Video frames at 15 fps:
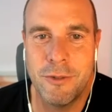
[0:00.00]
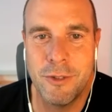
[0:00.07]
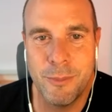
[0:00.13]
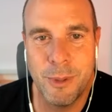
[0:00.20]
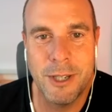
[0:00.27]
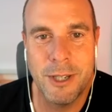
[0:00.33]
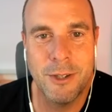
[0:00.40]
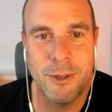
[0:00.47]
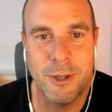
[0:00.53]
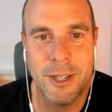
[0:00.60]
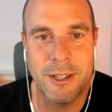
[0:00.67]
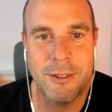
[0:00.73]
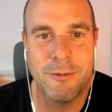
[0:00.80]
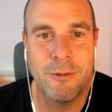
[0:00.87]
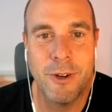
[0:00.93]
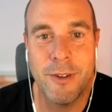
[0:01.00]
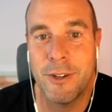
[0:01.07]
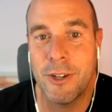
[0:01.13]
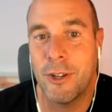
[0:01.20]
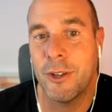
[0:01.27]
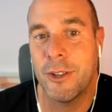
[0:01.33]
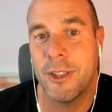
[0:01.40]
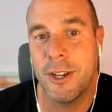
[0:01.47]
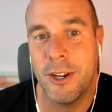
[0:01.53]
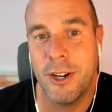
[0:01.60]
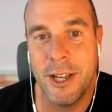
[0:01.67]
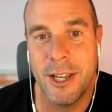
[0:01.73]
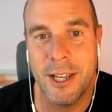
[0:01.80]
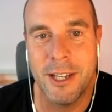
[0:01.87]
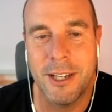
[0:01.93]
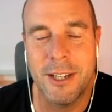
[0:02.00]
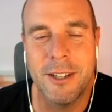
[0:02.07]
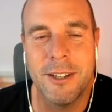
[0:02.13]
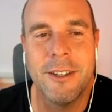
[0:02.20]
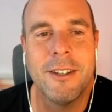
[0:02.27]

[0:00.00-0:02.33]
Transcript: You've been doing it for even longer than I had.